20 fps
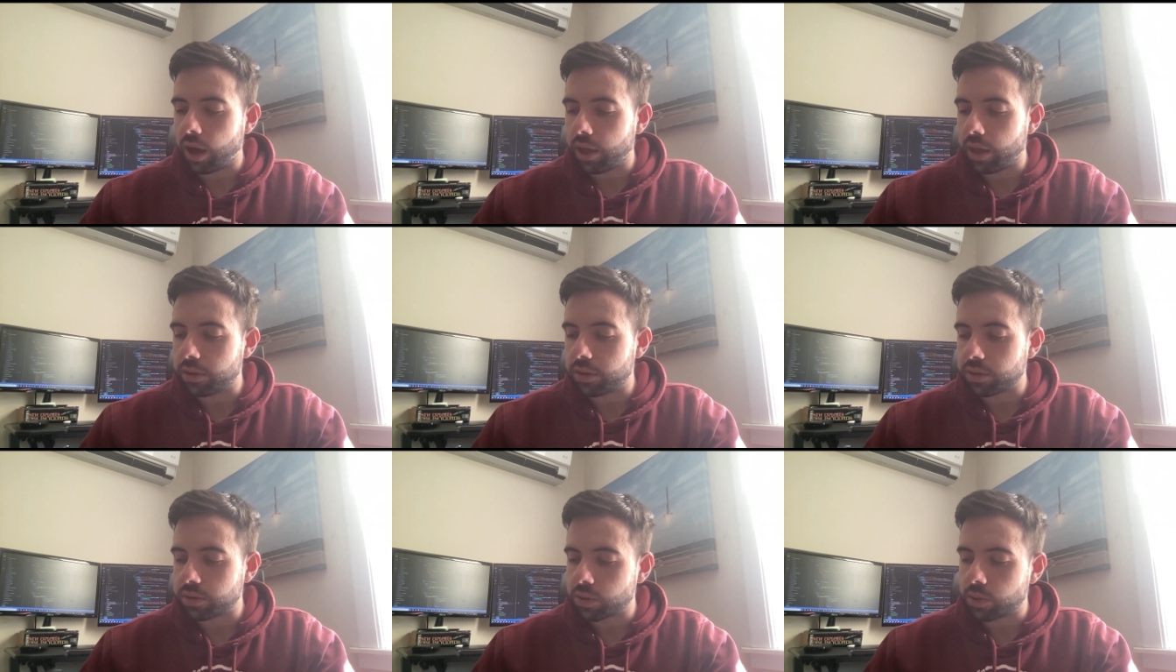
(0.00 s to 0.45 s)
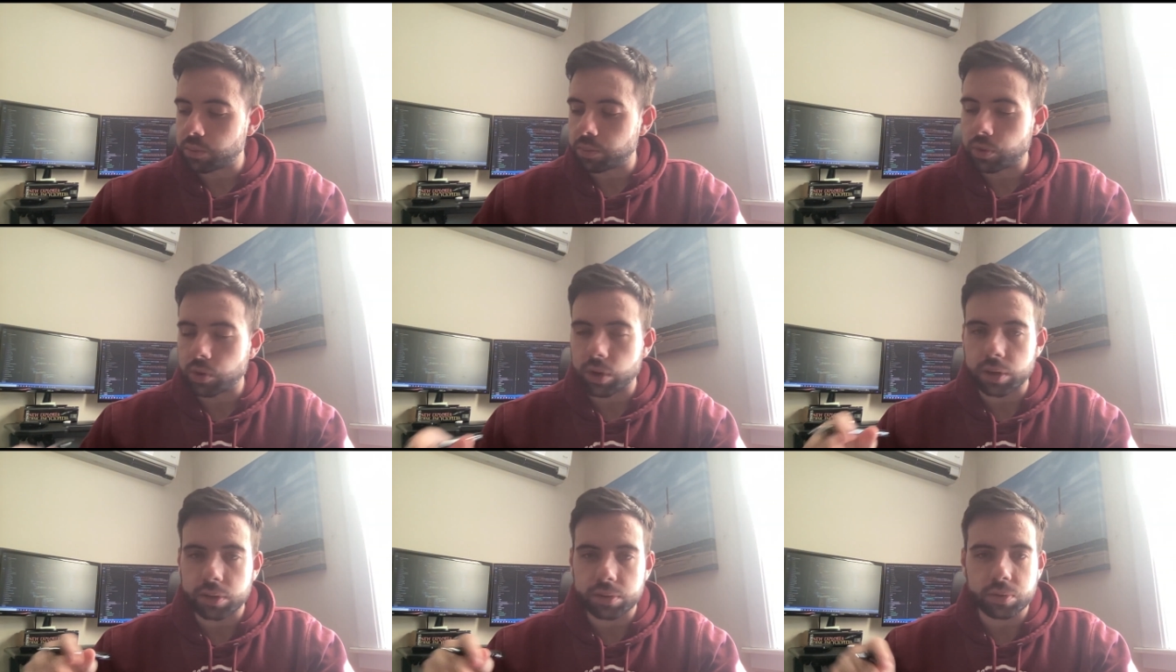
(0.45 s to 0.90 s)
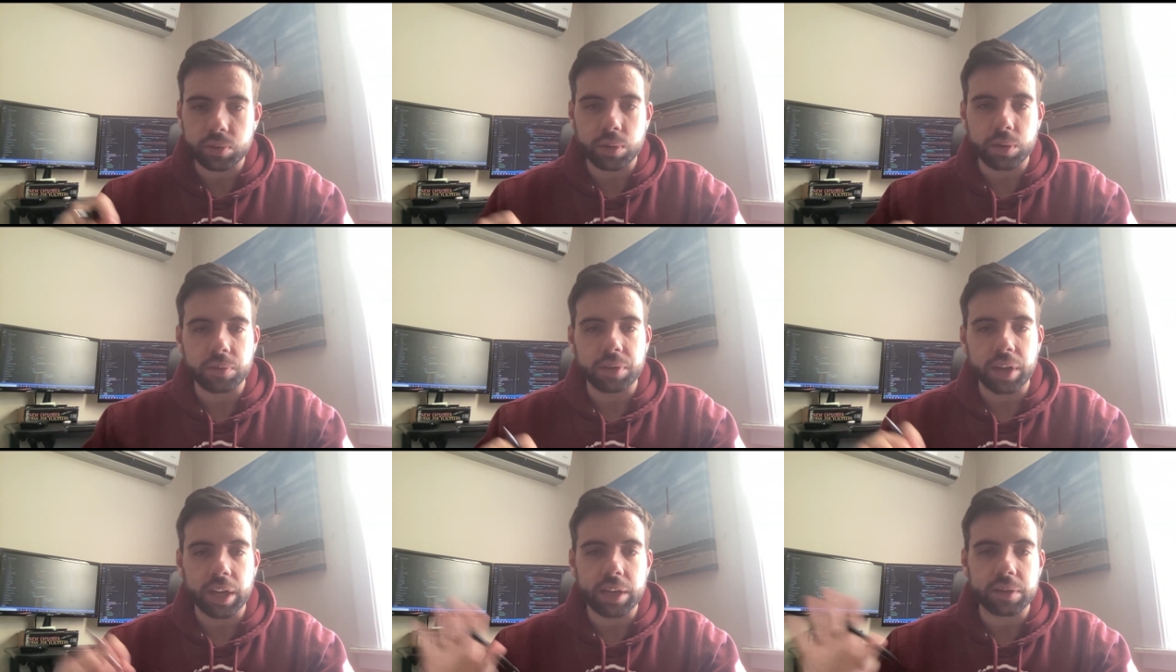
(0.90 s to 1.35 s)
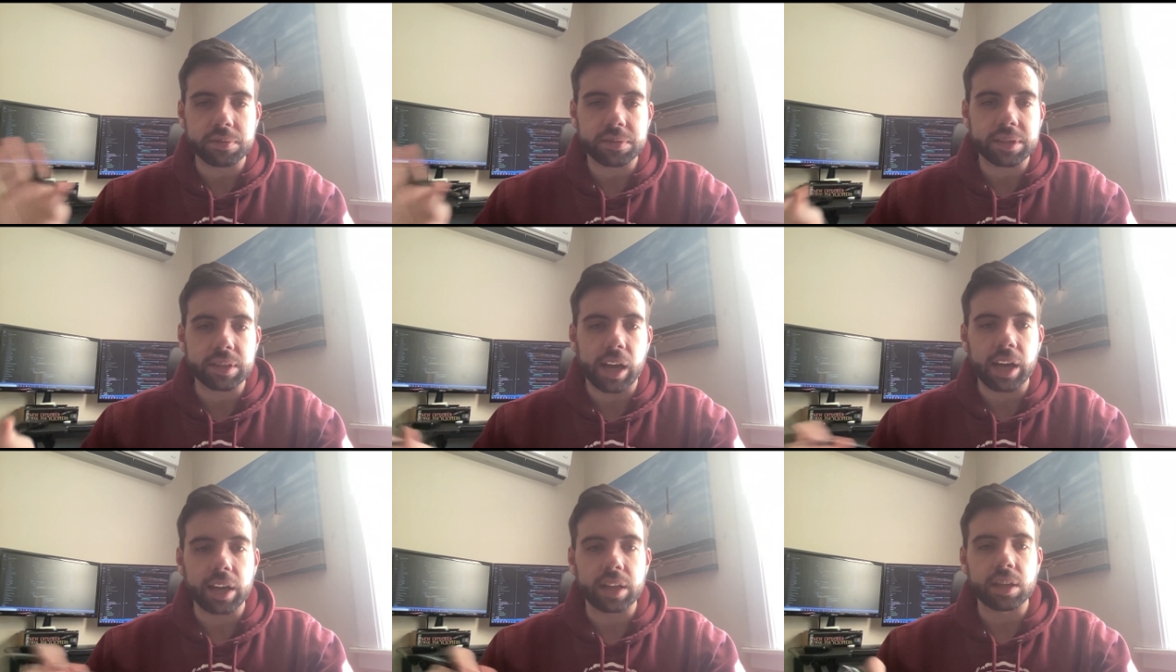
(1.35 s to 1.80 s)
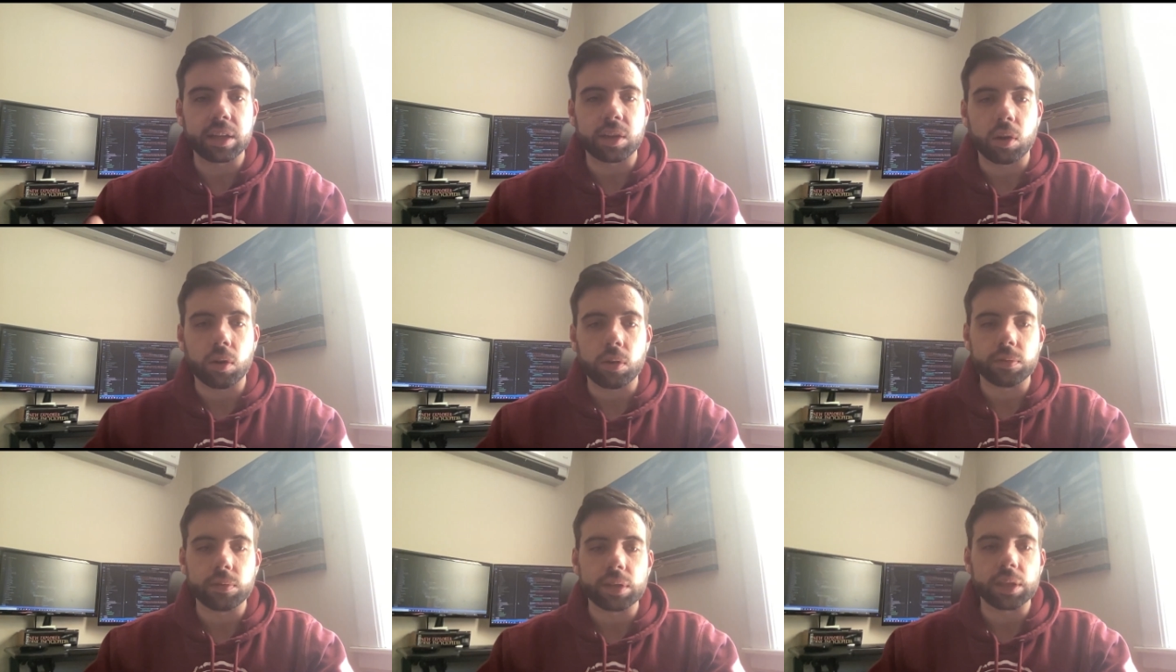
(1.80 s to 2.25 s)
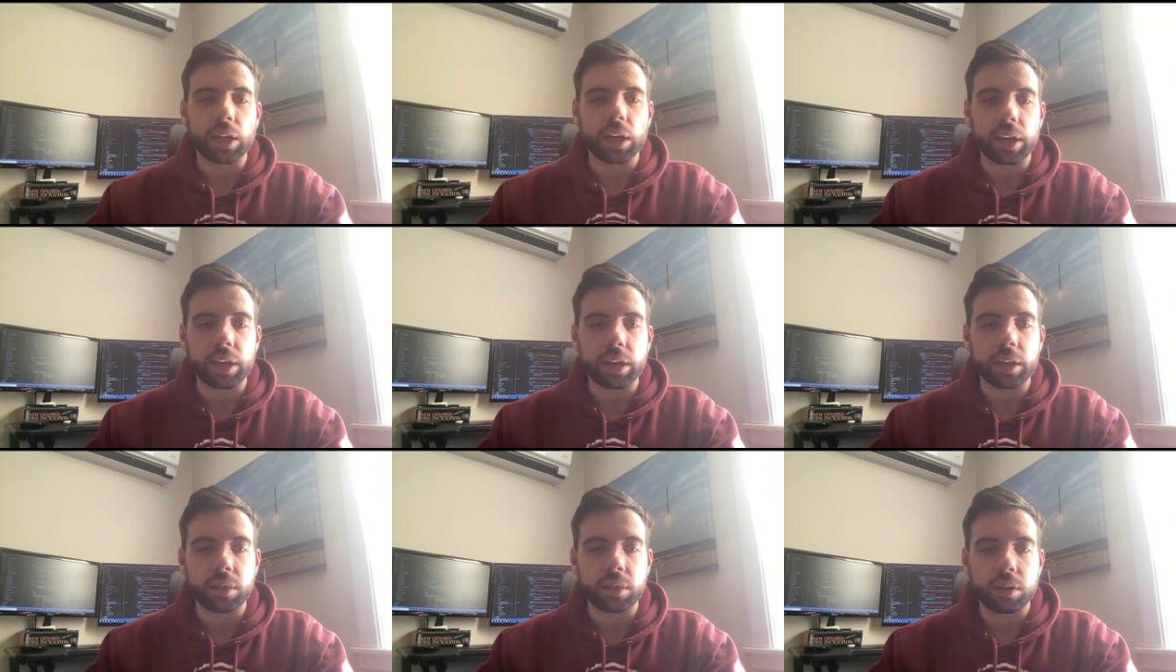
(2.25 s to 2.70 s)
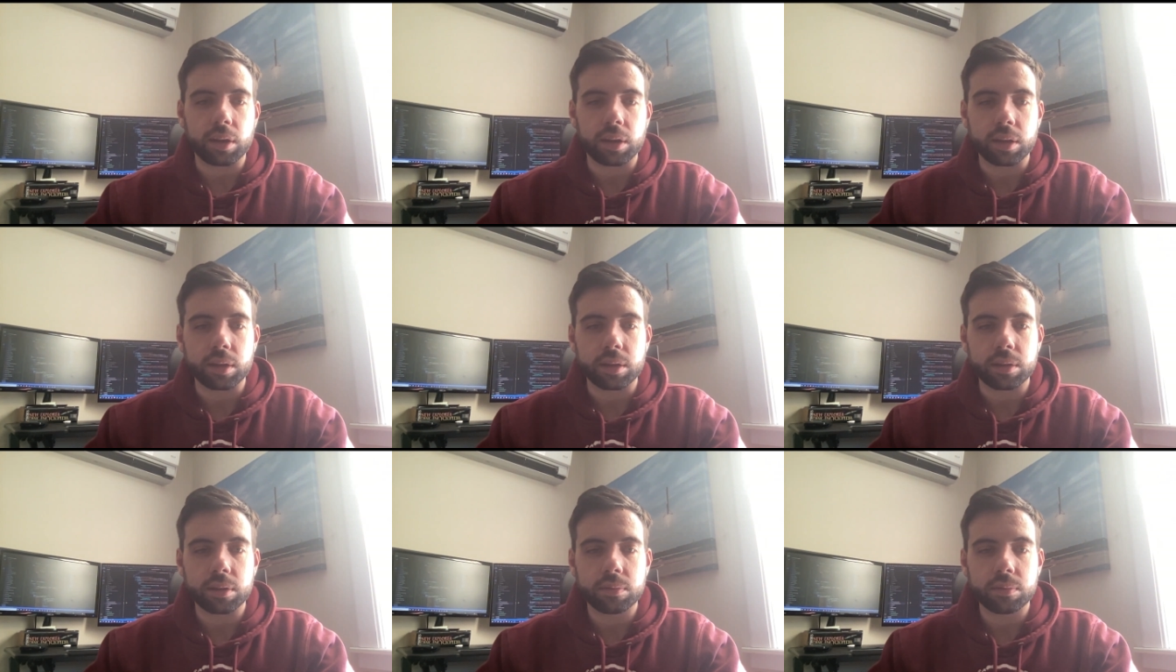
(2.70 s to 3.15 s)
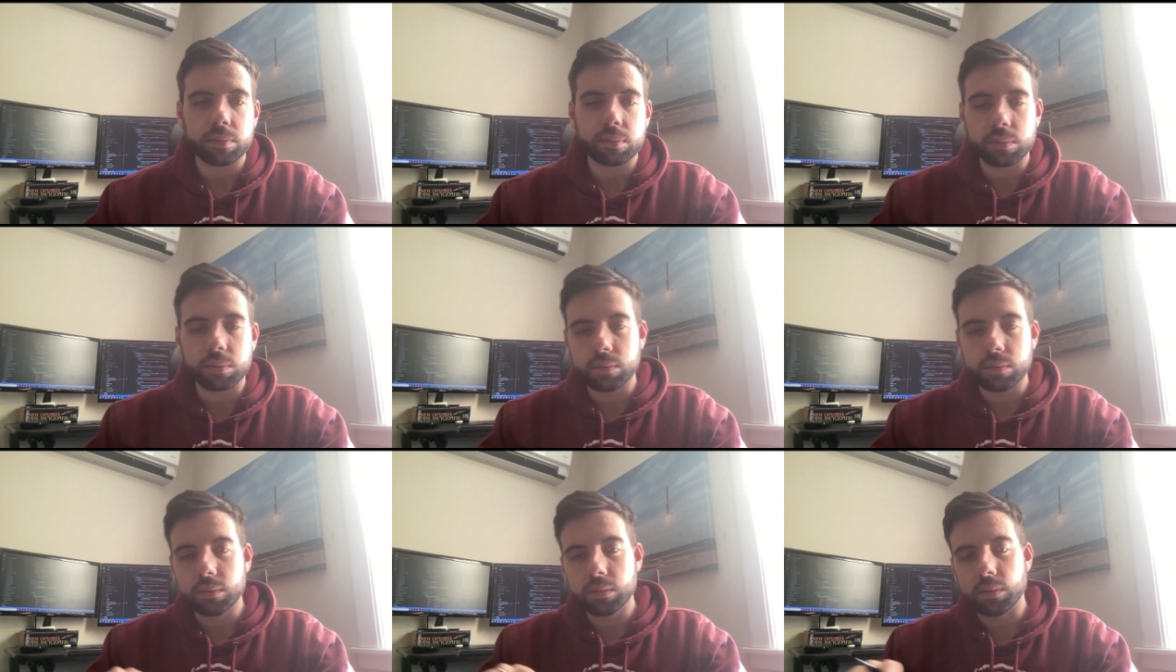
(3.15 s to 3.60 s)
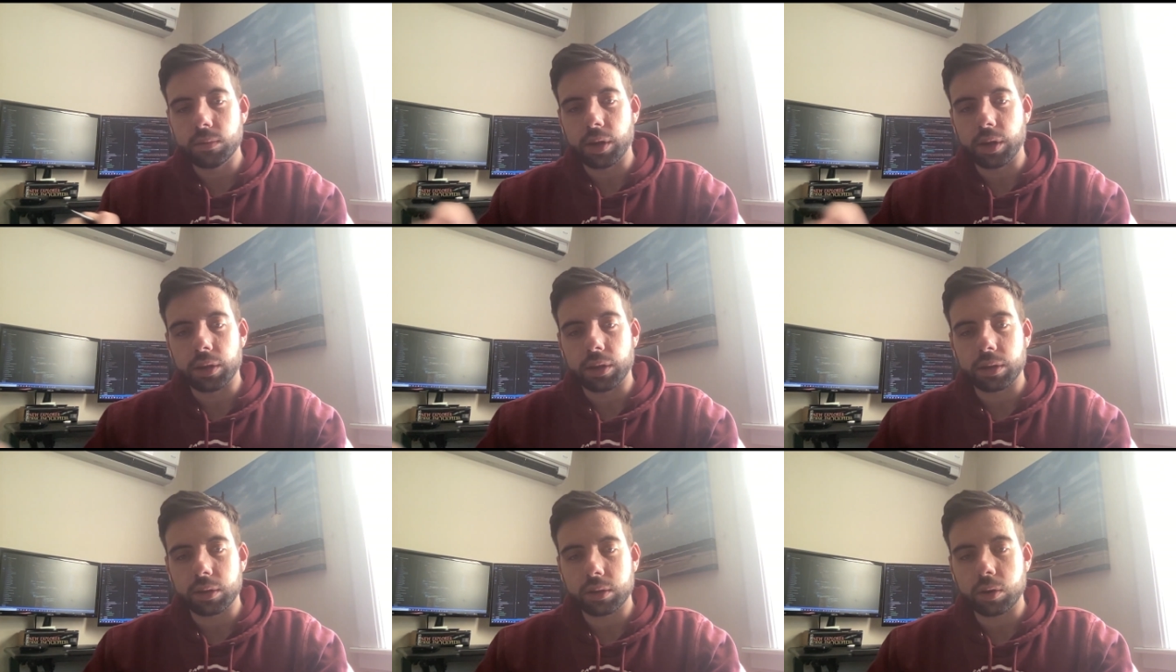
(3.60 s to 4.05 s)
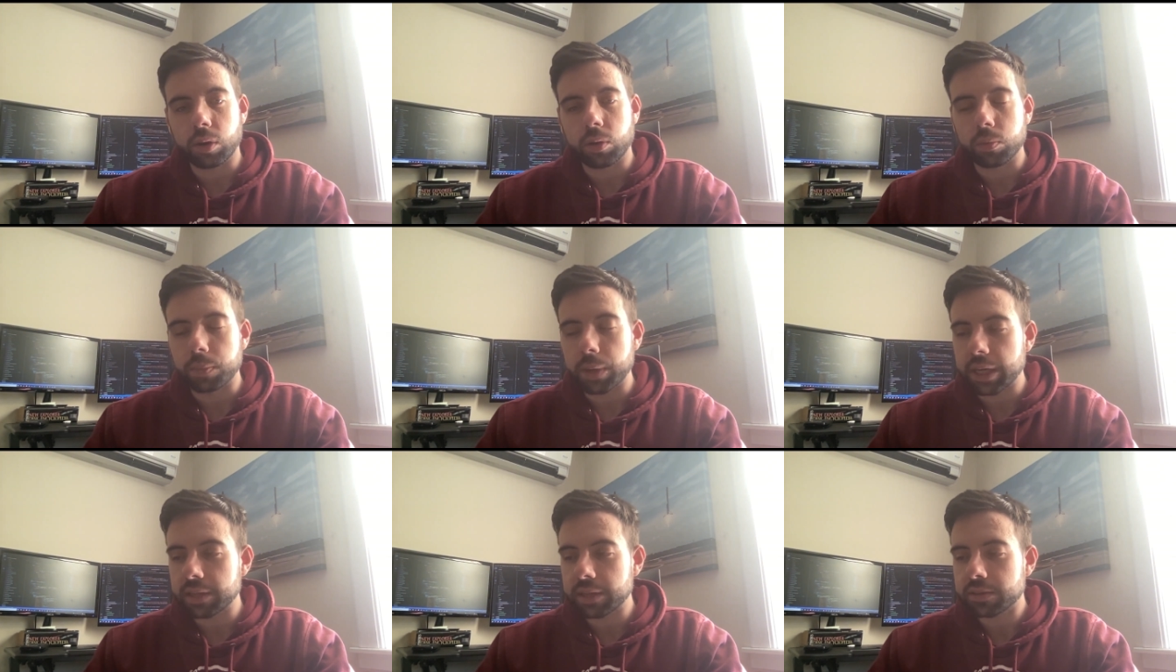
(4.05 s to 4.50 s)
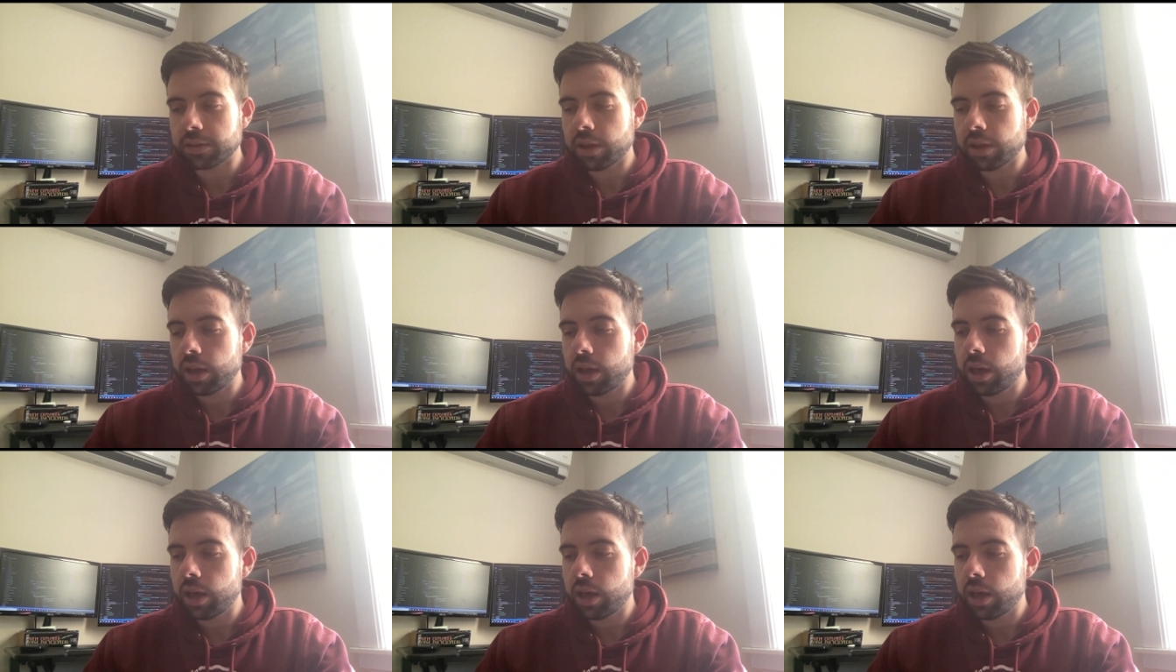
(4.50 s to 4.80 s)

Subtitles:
There's no more sort of native styling overlaying the code base.